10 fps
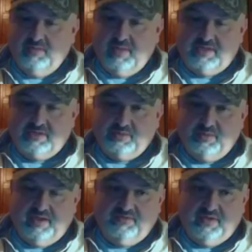met this
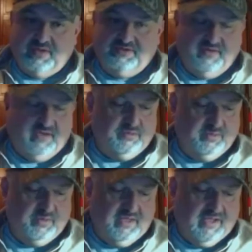man face to face,
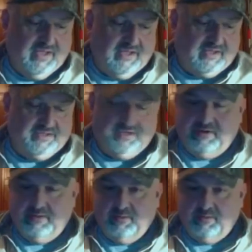but I consider
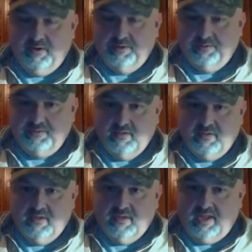him a brother.
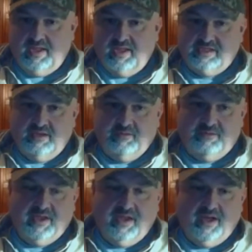He has helped
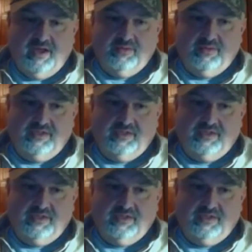me a lot with